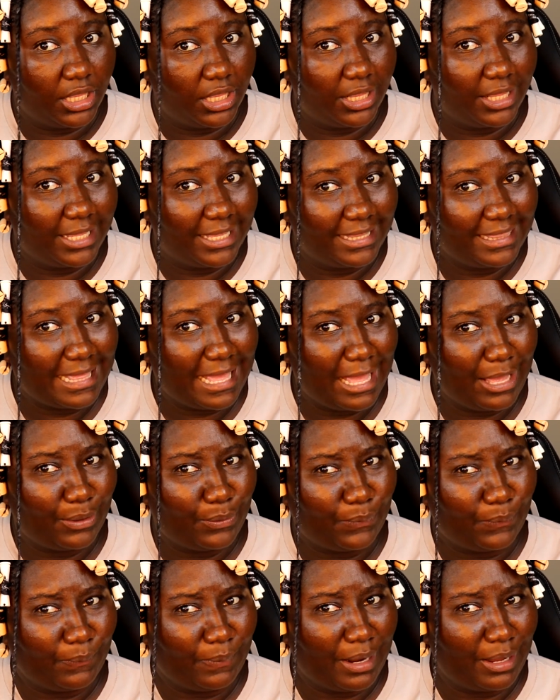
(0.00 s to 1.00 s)
Look at that
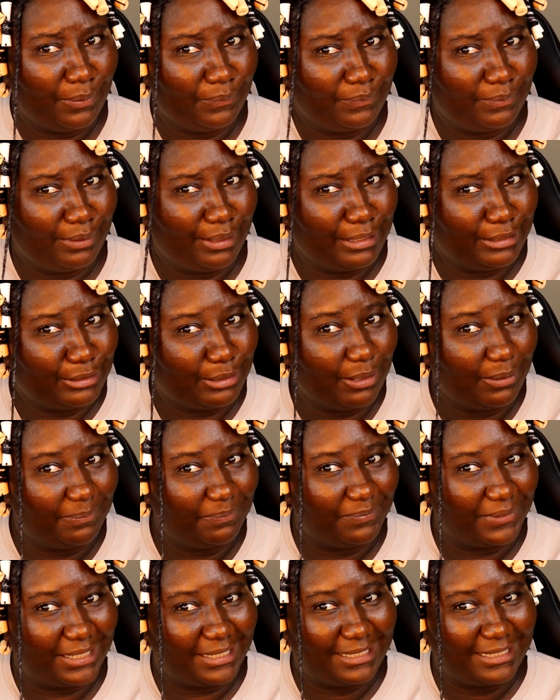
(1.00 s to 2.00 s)
ground. It's
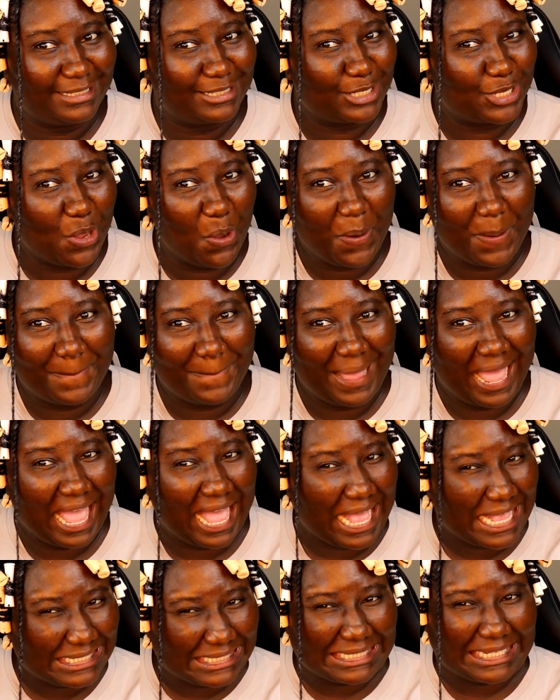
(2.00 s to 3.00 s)
going
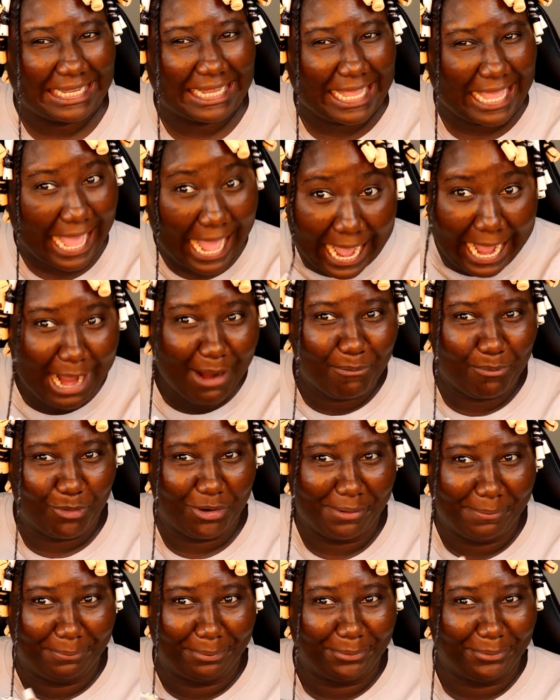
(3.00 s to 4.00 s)
past the
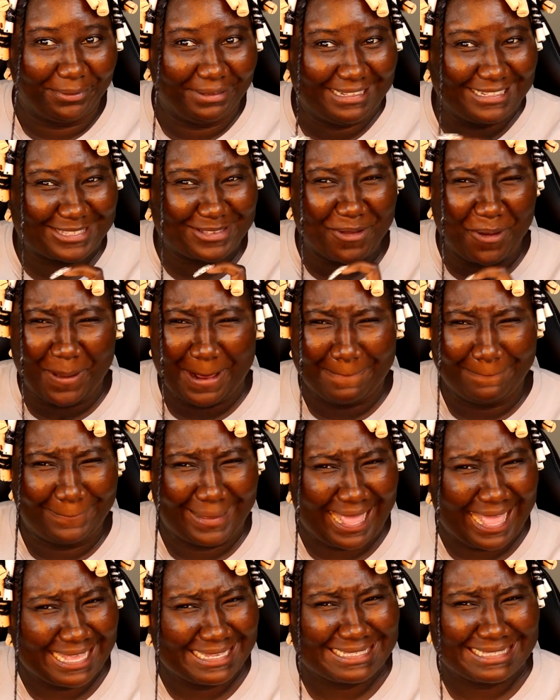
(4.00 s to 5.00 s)
camera, boy. It's going
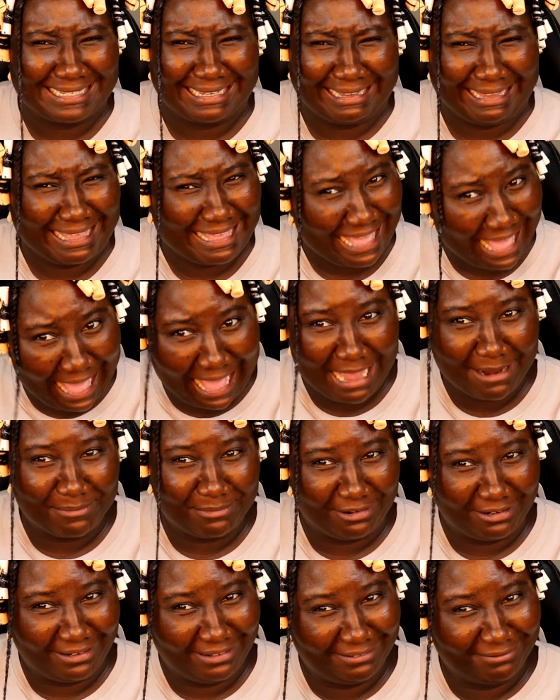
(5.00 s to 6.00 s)
past the
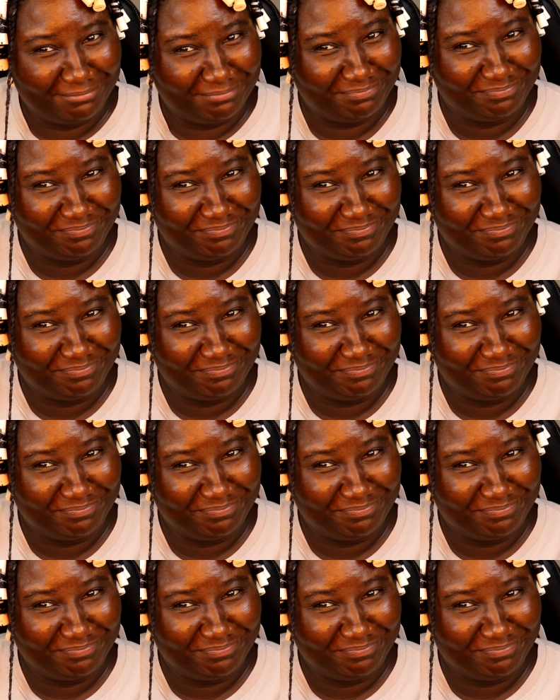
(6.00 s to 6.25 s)
camera.